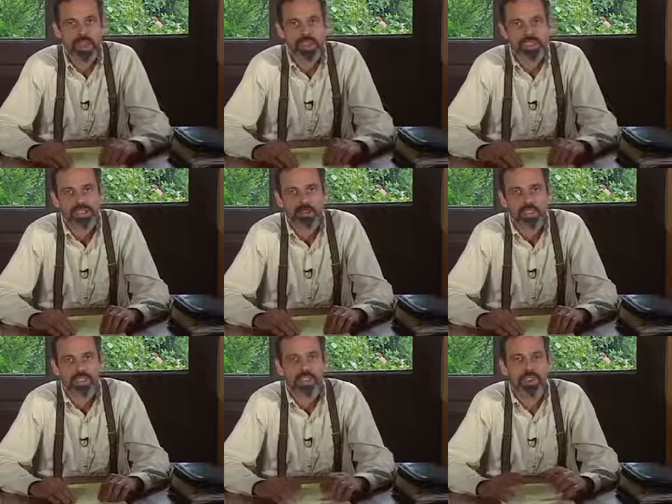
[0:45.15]

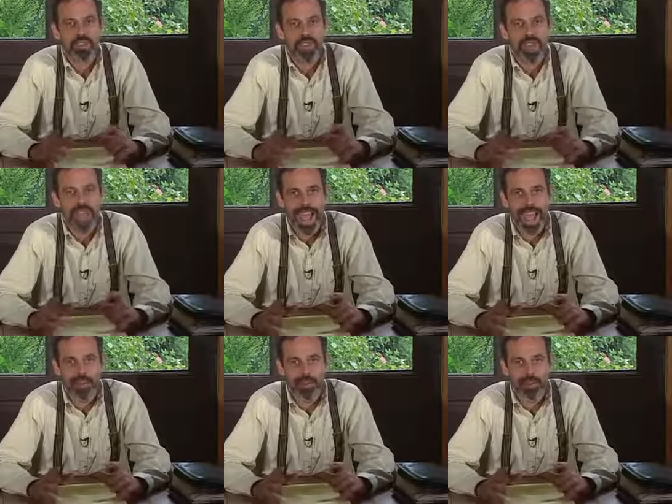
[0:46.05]
something that you can
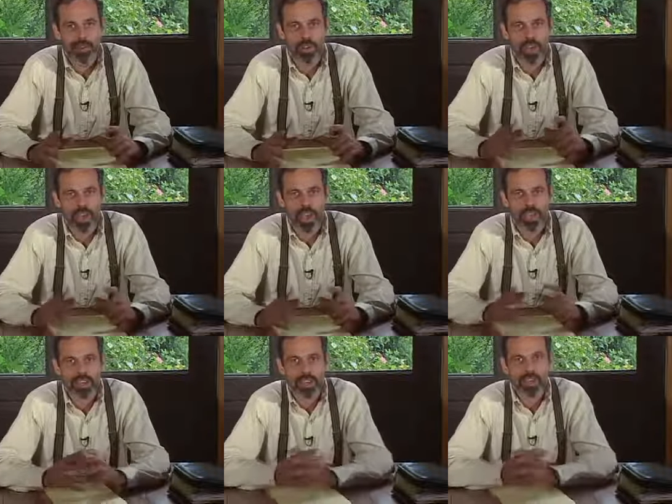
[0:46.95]
handle
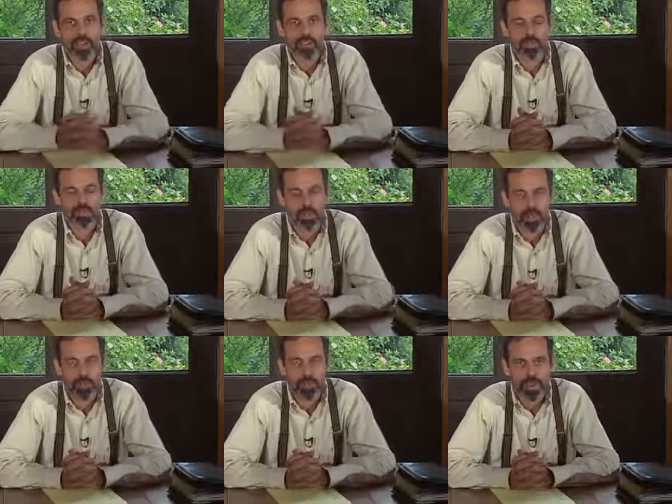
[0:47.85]
and get a good
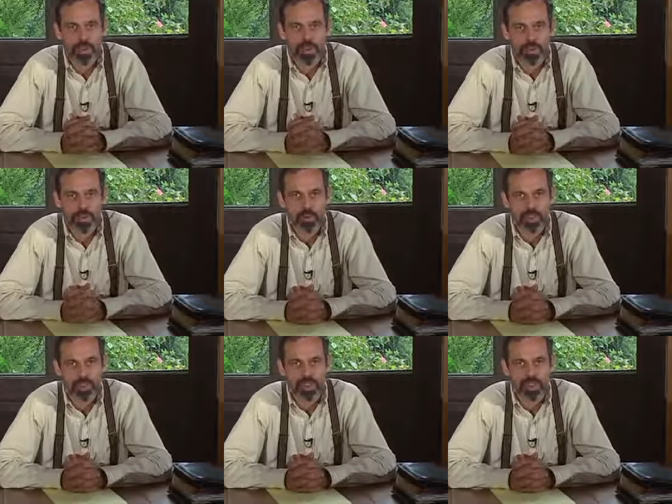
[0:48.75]
result because you can put
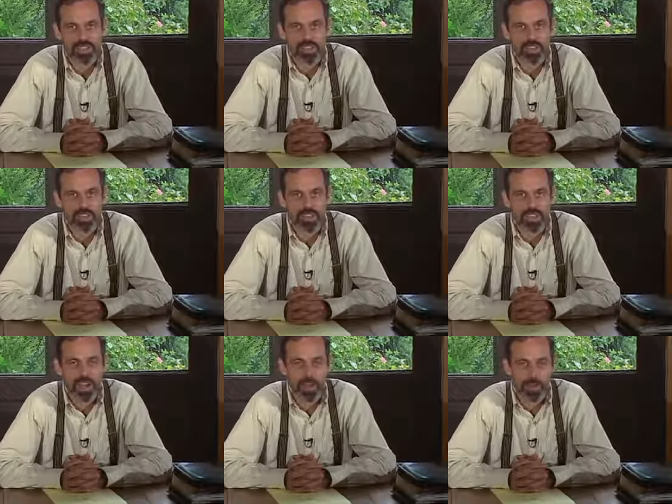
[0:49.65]
in the necessary
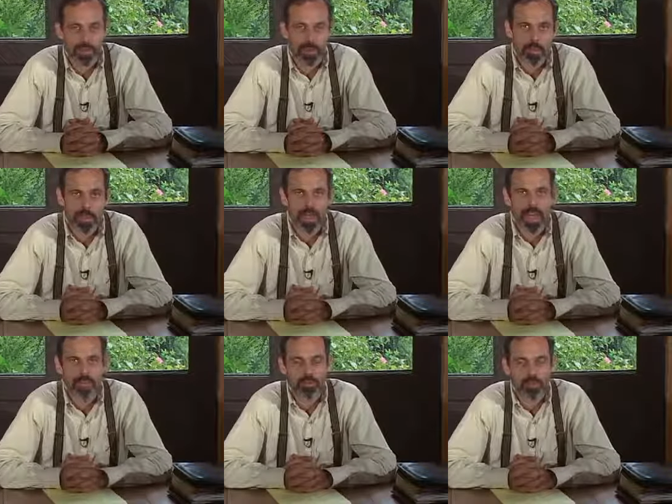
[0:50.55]
time and maybe
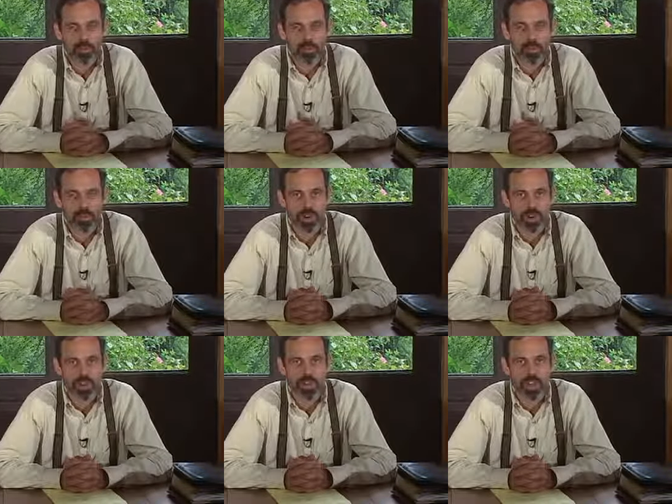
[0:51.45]
allow for some
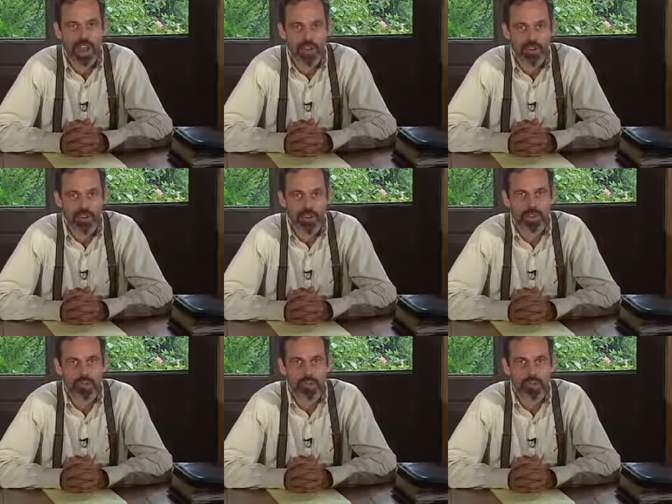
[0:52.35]
trial and error
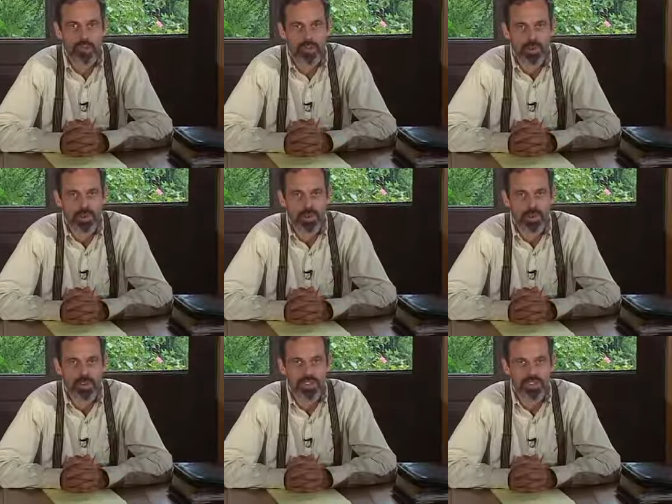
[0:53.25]
and some
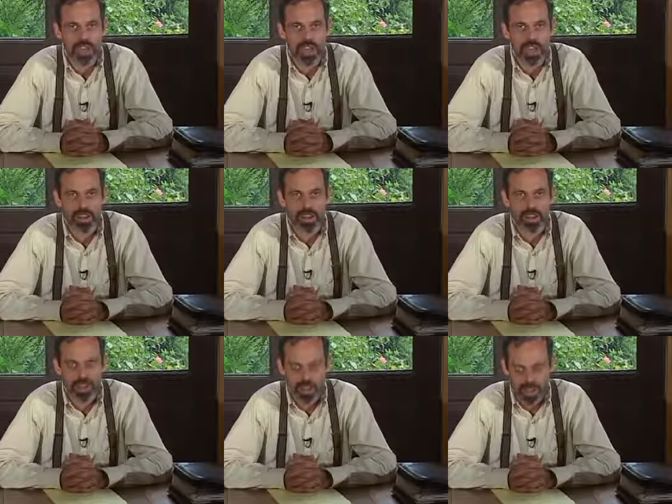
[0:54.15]
research and
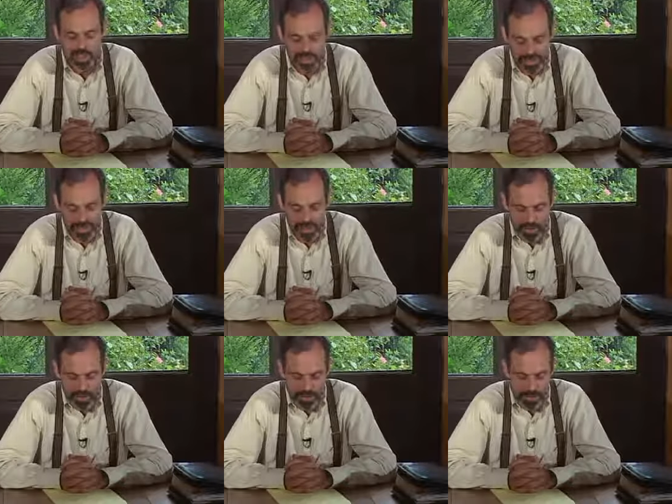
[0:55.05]

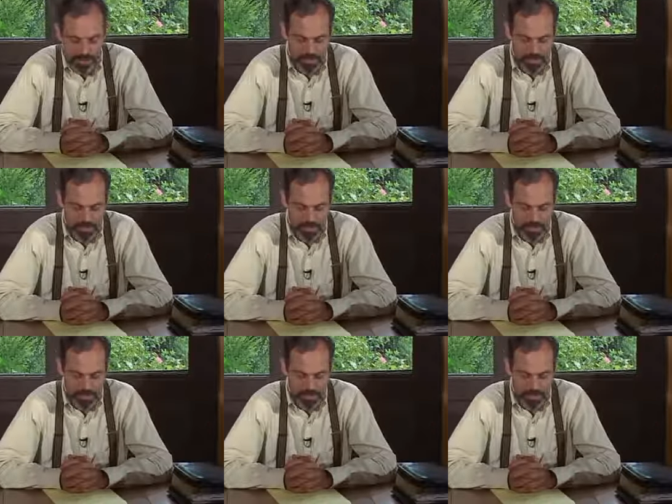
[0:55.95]
discovery.